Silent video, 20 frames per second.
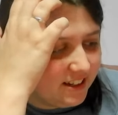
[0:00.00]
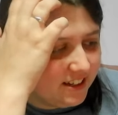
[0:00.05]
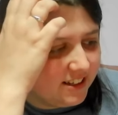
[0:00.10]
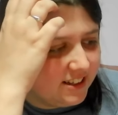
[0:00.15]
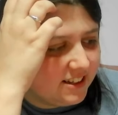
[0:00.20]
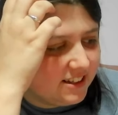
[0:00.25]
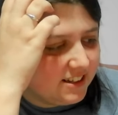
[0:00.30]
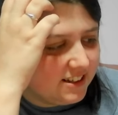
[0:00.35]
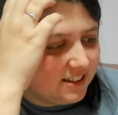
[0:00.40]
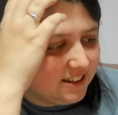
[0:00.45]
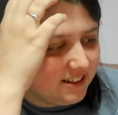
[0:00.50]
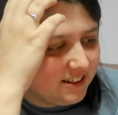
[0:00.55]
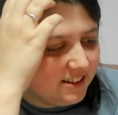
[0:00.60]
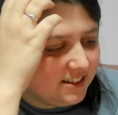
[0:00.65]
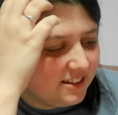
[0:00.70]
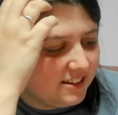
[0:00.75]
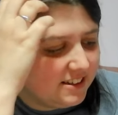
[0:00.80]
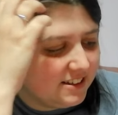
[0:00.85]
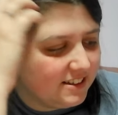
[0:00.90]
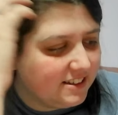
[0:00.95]

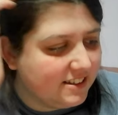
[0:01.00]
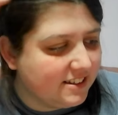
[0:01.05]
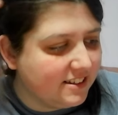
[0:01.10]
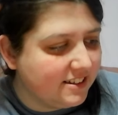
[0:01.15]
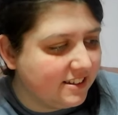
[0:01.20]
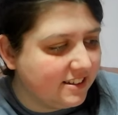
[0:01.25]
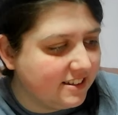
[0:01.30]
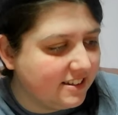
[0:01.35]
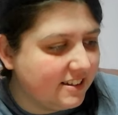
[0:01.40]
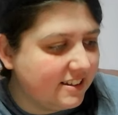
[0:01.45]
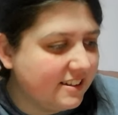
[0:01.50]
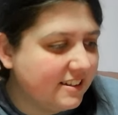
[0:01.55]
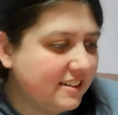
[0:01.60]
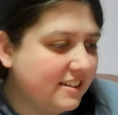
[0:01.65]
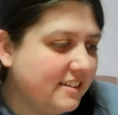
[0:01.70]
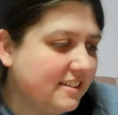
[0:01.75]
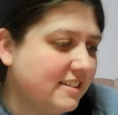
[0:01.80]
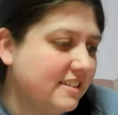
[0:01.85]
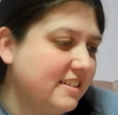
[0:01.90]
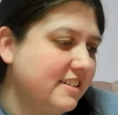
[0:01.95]

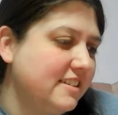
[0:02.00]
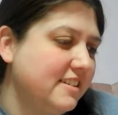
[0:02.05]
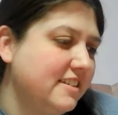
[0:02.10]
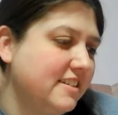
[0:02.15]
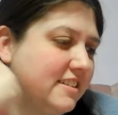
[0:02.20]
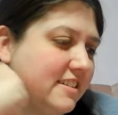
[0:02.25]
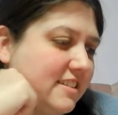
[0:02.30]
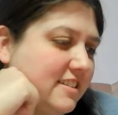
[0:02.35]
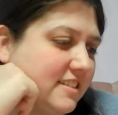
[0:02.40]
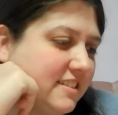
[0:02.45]
No one is speaking in this clip.